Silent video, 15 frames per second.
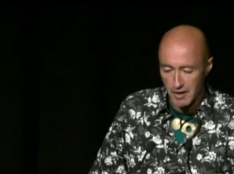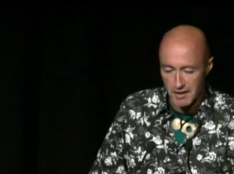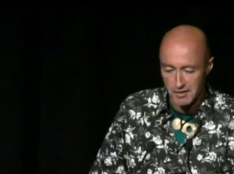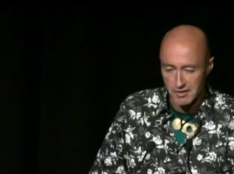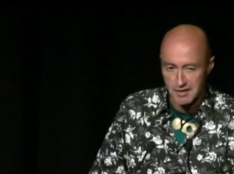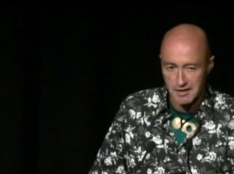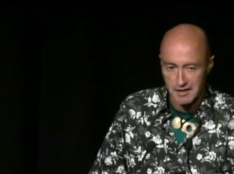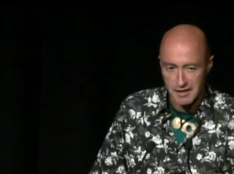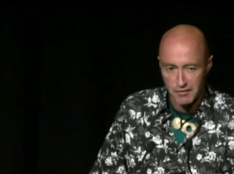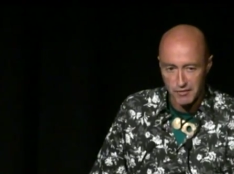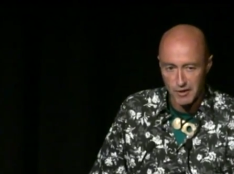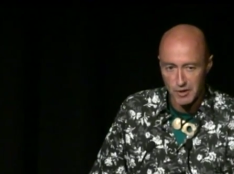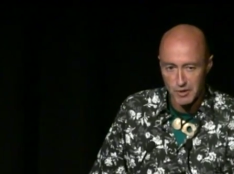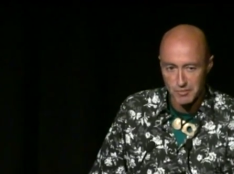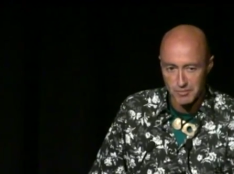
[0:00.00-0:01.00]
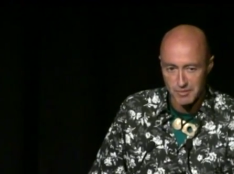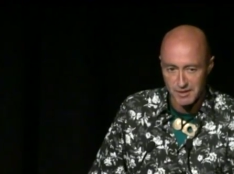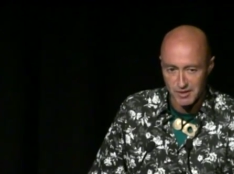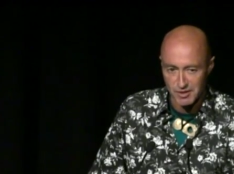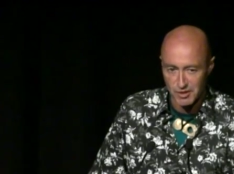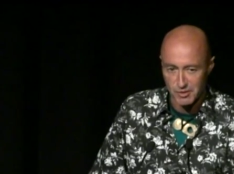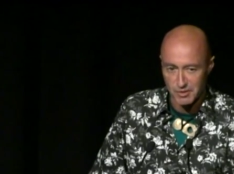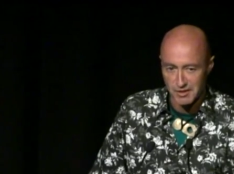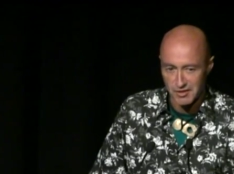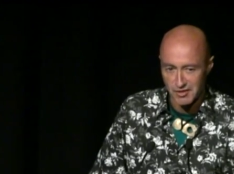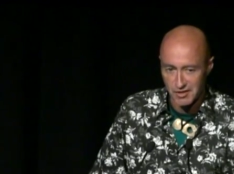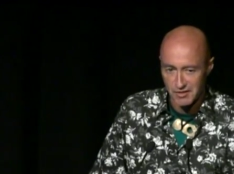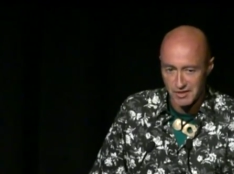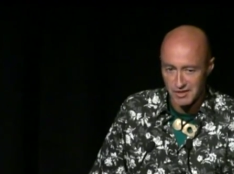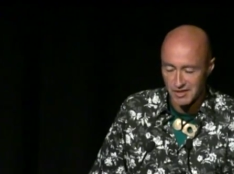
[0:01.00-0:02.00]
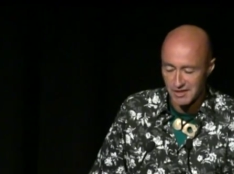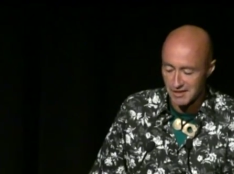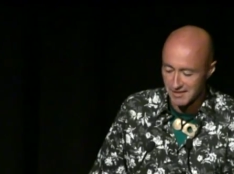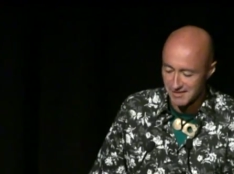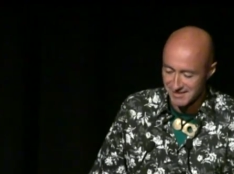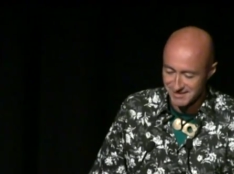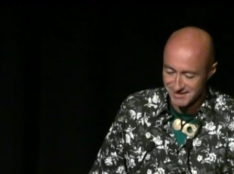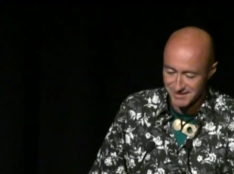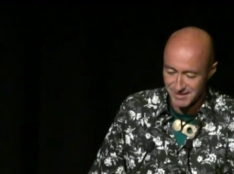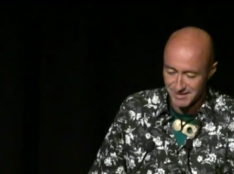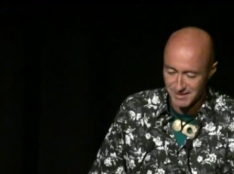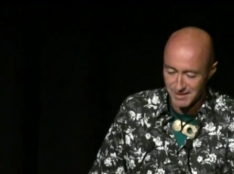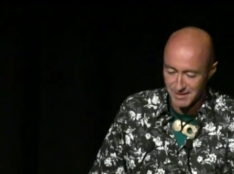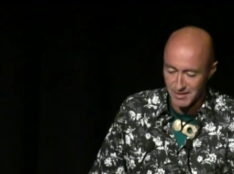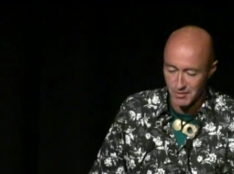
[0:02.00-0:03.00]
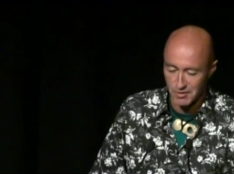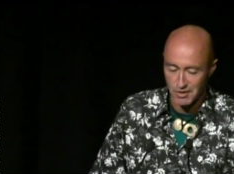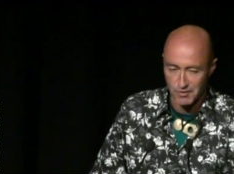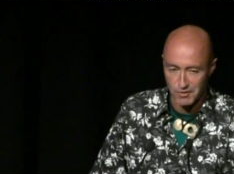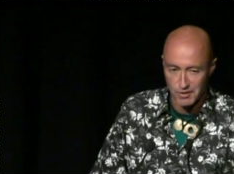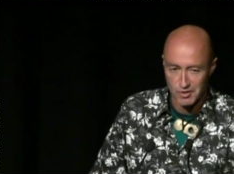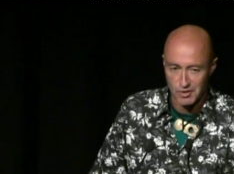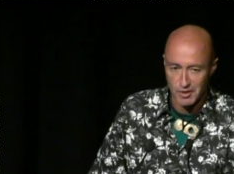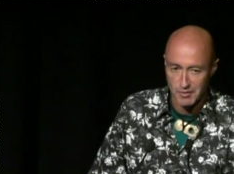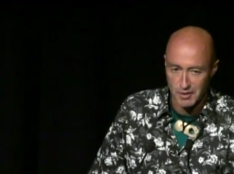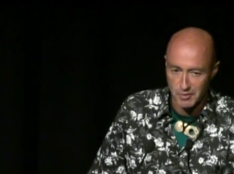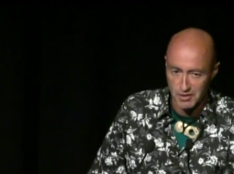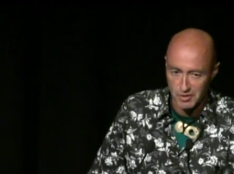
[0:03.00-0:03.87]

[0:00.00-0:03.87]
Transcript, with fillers: I didn't leave home until I was seventeen. That was the first time